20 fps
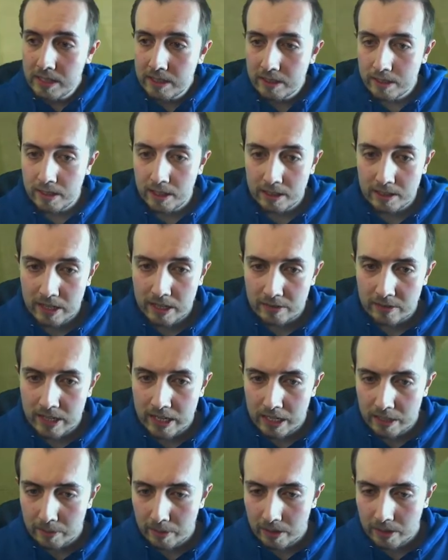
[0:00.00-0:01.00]
the David
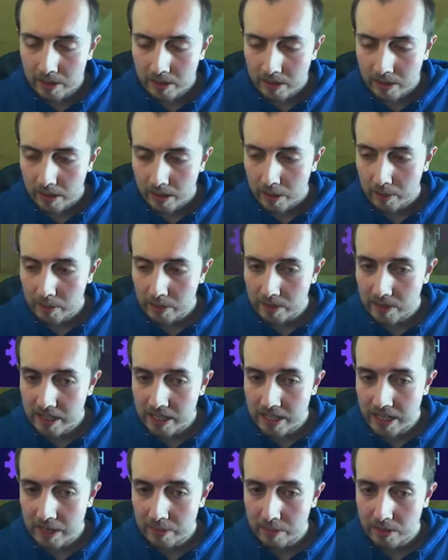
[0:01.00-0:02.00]
Alaba up at
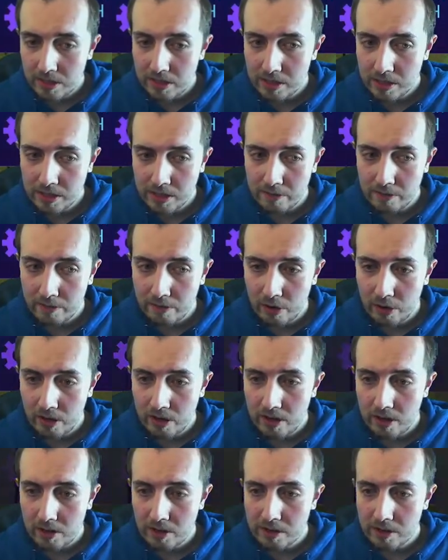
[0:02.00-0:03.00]
CDM, which is actually a very
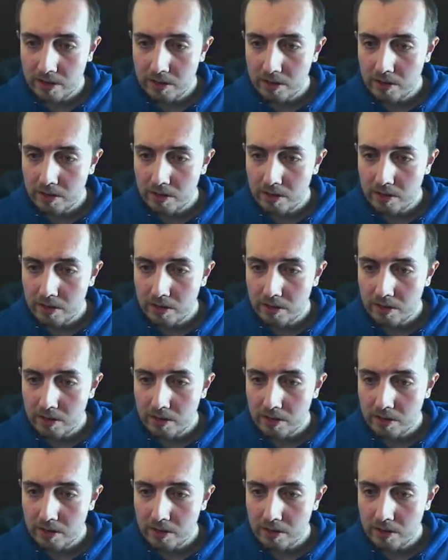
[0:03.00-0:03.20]
nice